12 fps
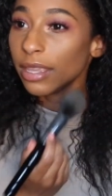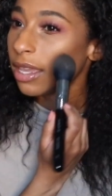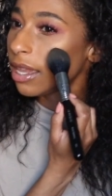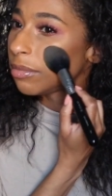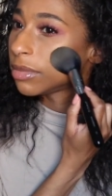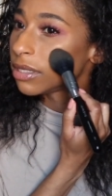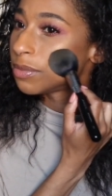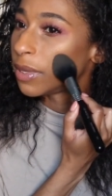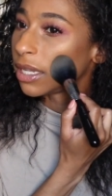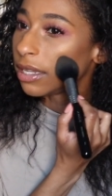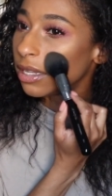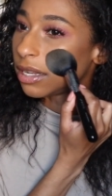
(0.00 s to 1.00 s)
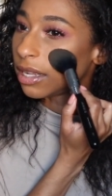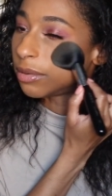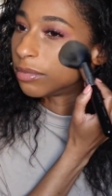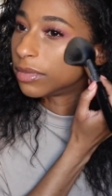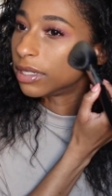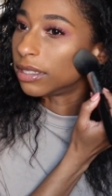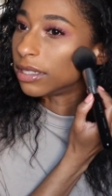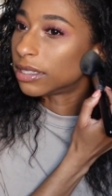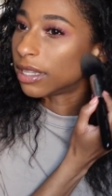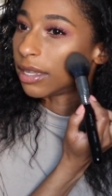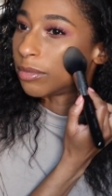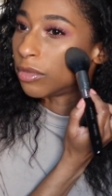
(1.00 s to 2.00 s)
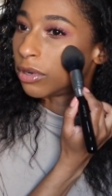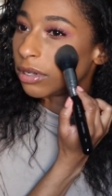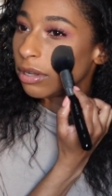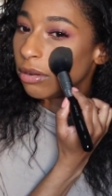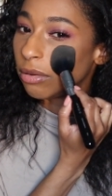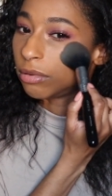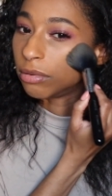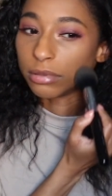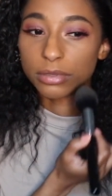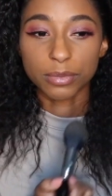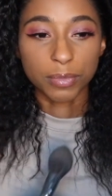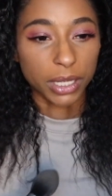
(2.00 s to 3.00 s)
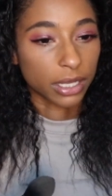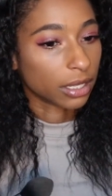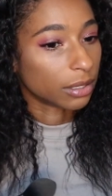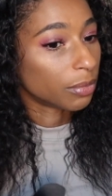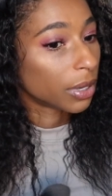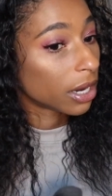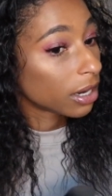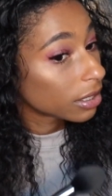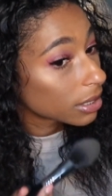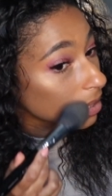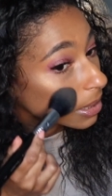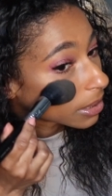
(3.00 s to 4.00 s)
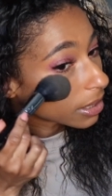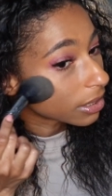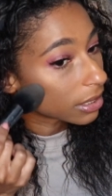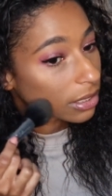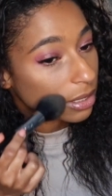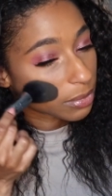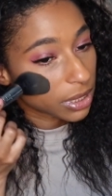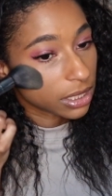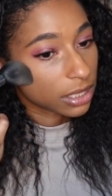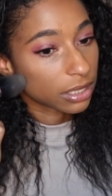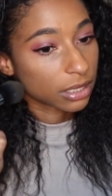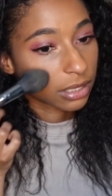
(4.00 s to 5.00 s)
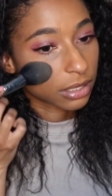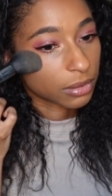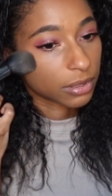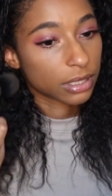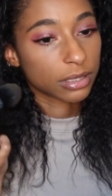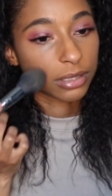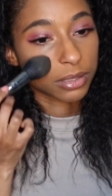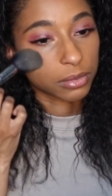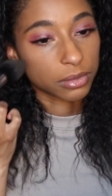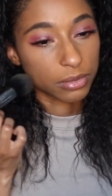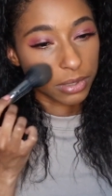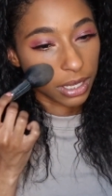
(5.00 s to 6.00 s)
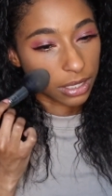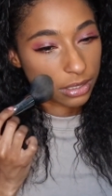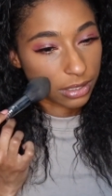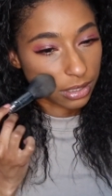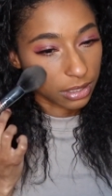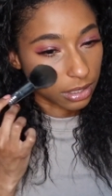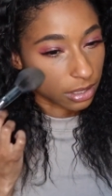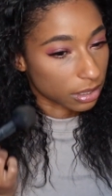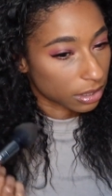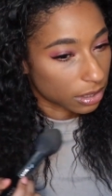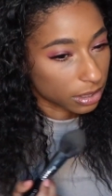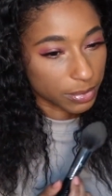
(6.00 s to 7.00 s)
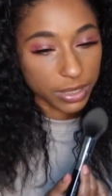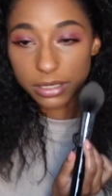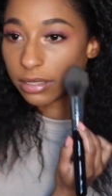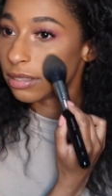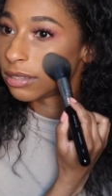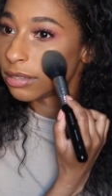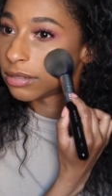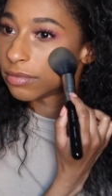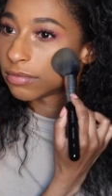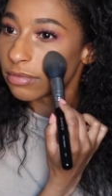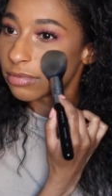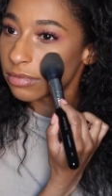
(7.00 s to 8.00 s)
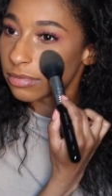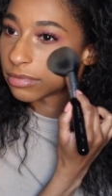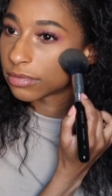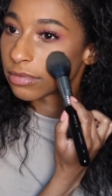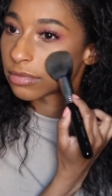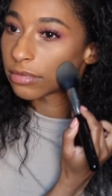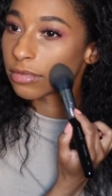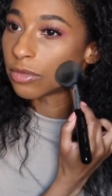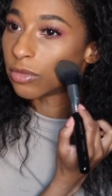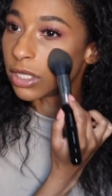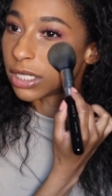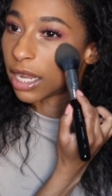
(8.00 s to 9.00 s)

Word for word: Camera's picking it up, it looks like more gold, but in person there is a peachiness to it. So you can see the peach, which